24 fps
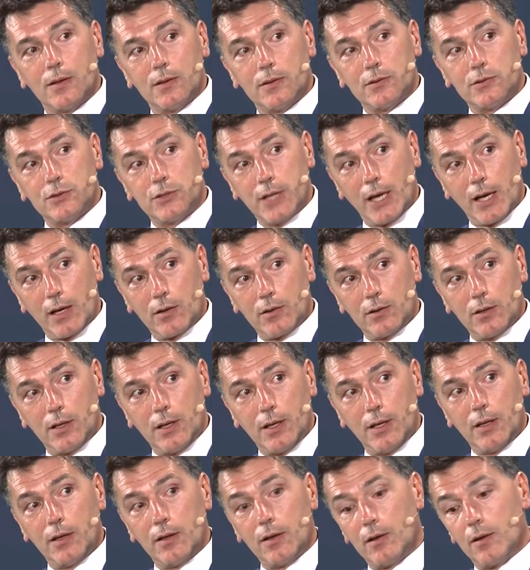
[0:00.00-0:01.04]

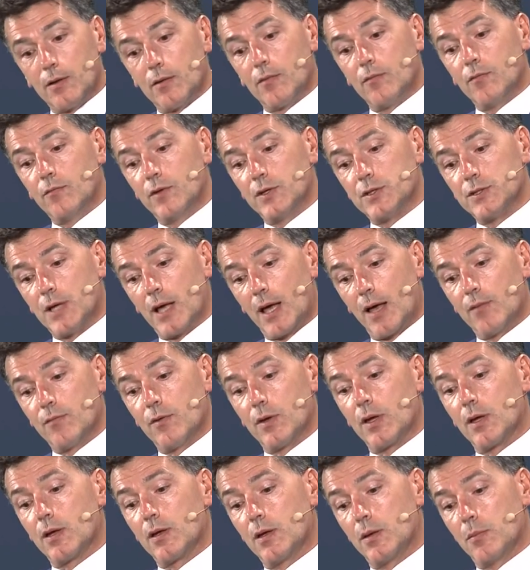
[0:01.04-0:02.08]
Secondly, this is
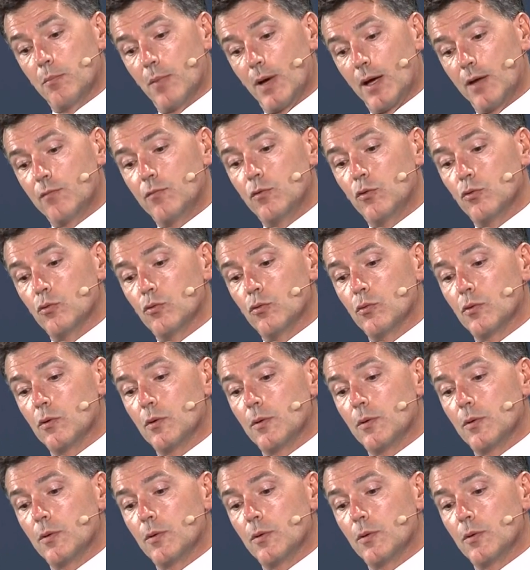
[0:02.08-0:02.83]
having, in my view,